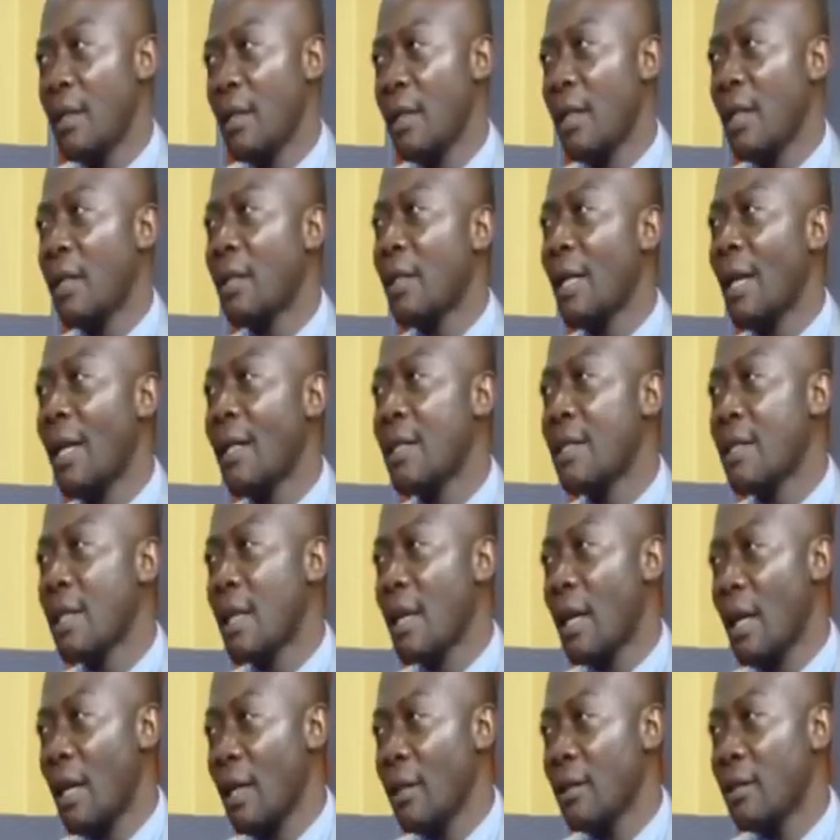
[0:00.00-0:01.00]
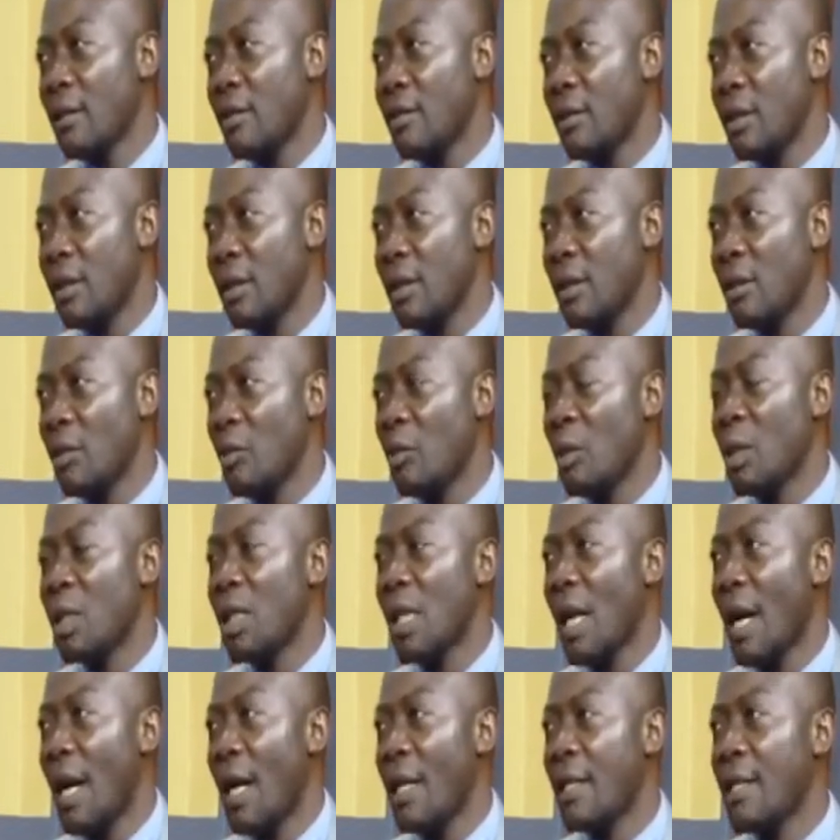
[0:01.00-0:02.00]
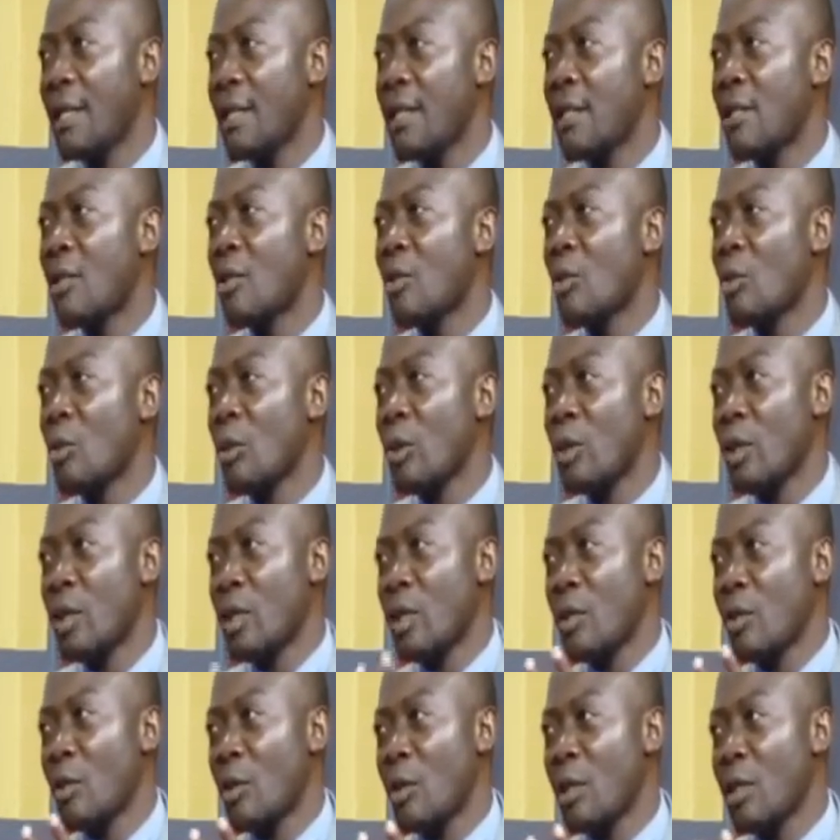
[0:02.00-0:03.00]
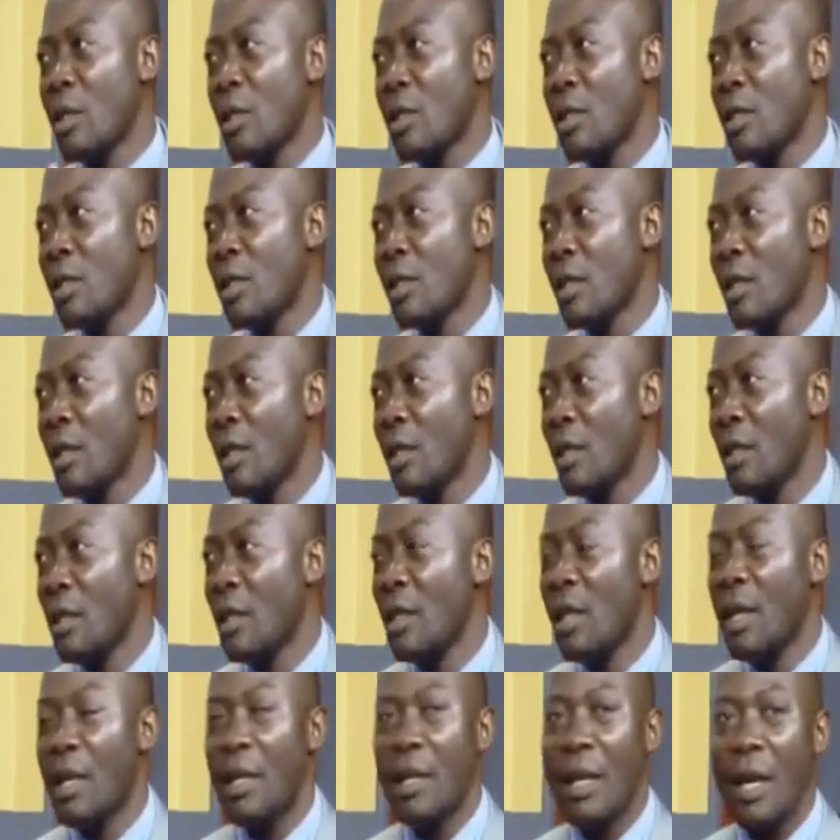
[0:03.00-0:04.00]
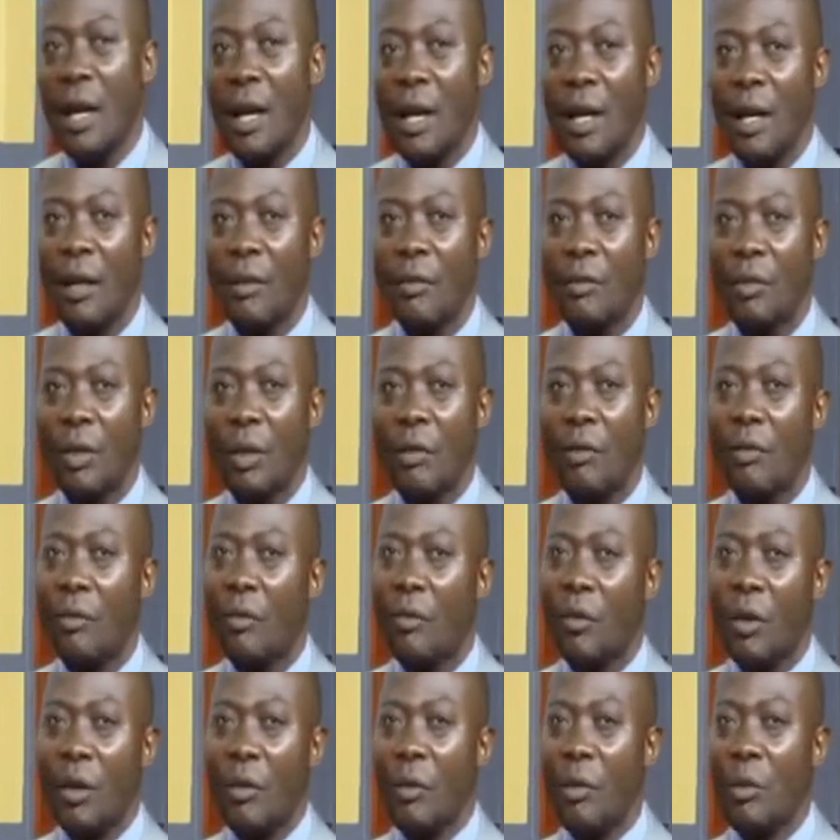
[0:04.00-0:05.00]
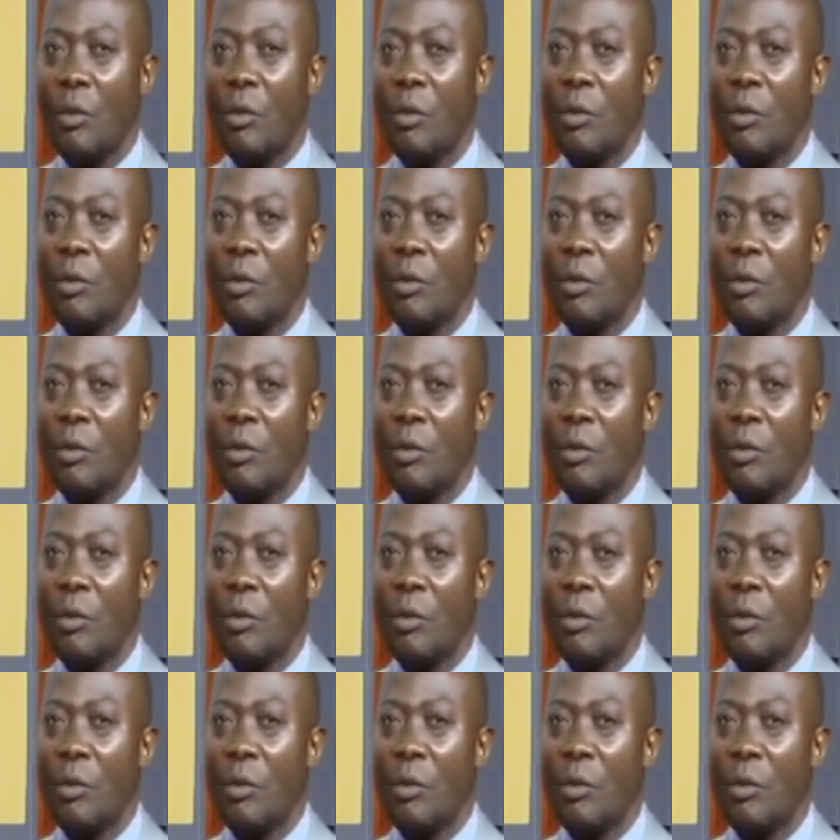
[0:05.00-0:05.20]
that as a country which has 2 seasons in a year, very good